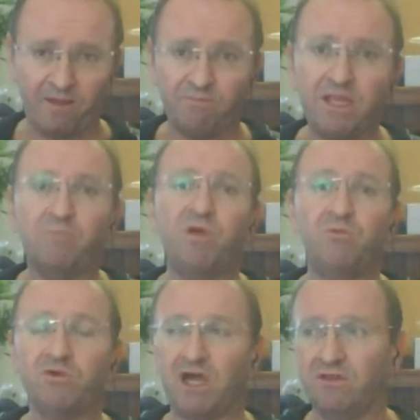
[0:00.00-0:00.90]
let
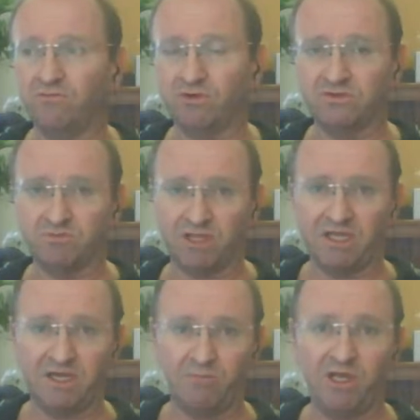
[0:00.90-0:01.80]
people know the rules when they
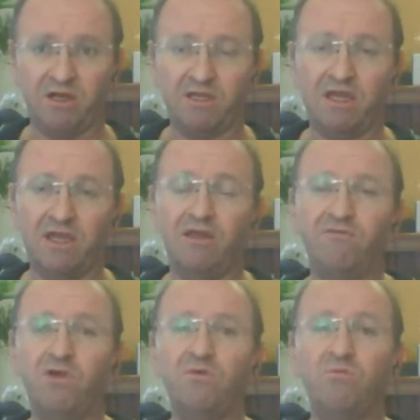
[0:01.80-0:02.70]
come in. Okay,
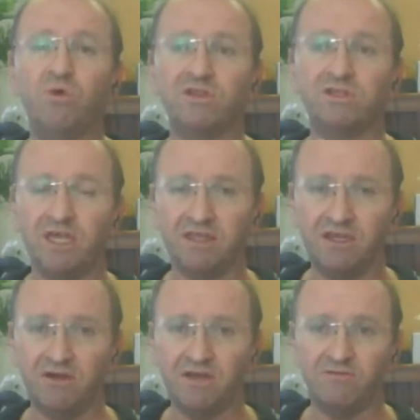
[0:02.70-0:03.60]
if you want to
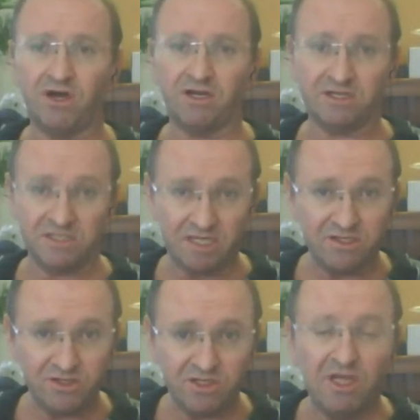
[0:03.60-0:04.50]
get their undivided
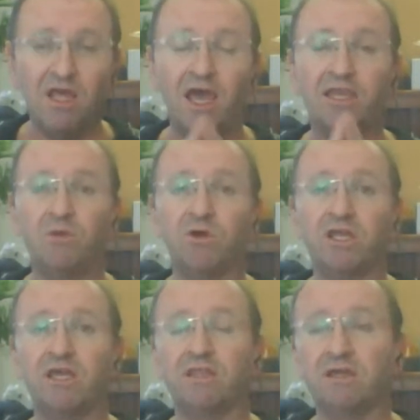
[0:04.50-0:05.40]
attention and you want
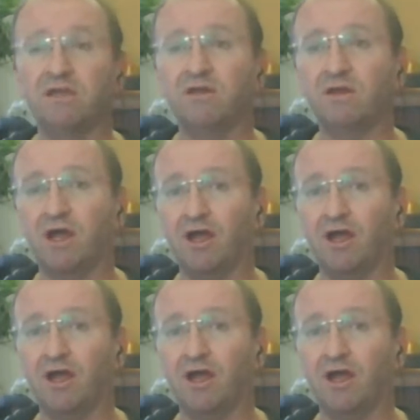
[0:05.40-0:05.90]
to get their